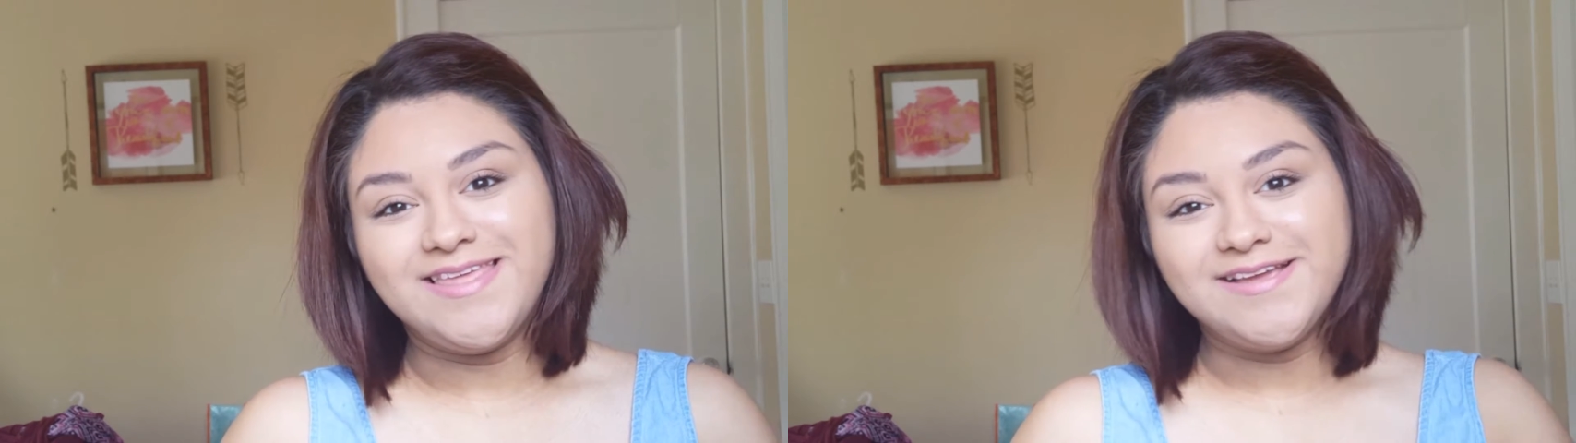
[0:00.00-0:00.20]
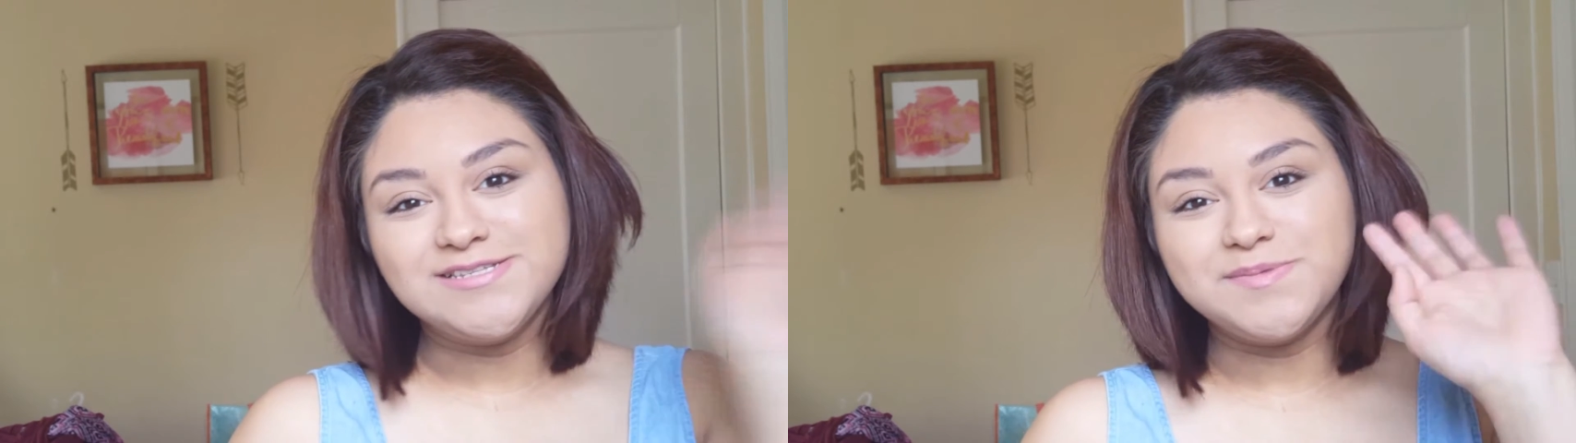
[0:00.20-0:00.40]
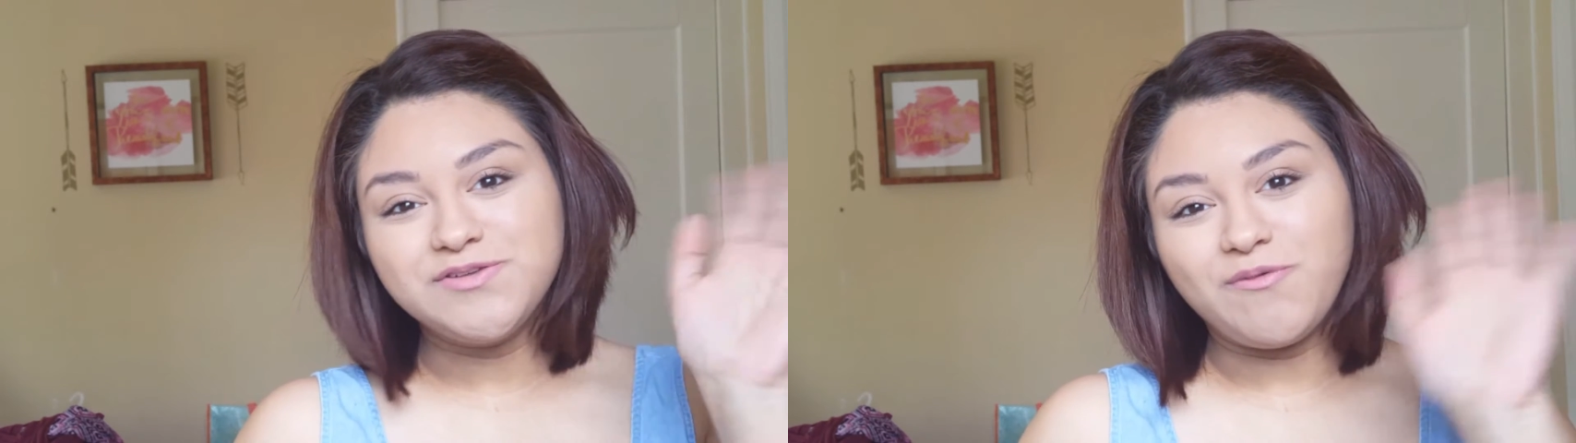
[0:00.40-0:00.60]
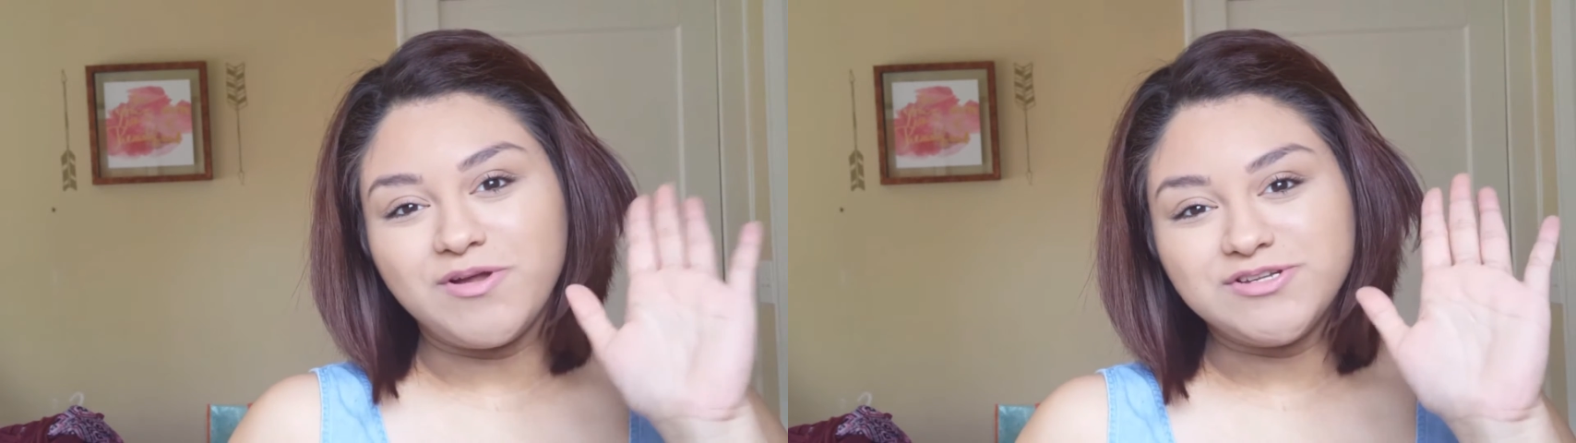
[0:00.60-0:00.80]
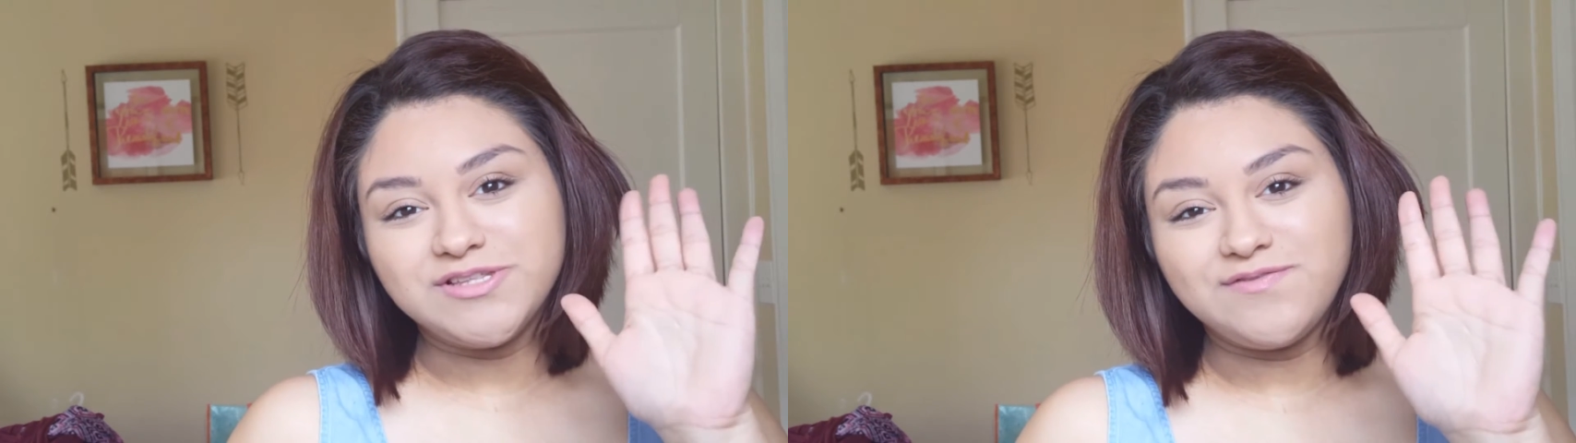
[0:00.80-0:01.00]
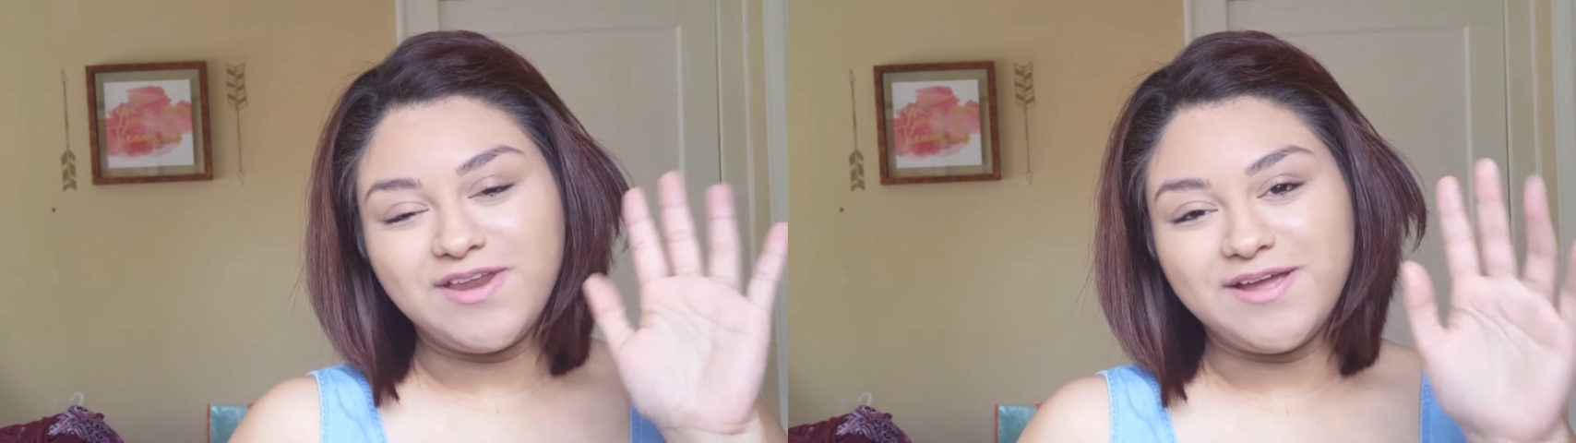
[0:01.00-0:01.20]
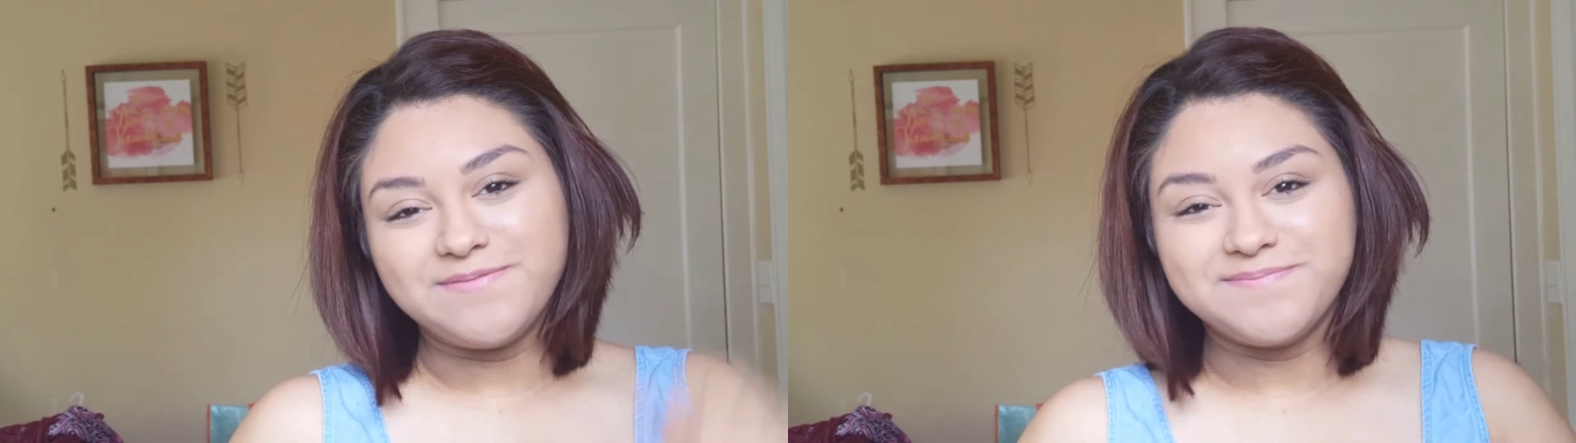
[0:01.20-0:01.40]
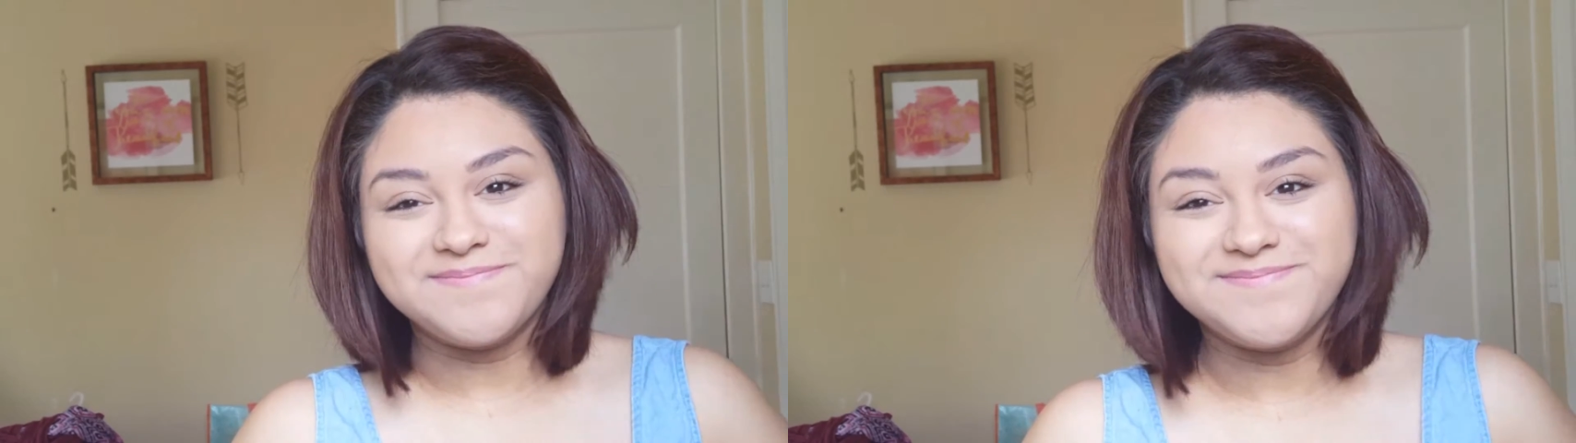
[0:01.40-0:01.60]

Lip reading: Thank you so much for watching this video.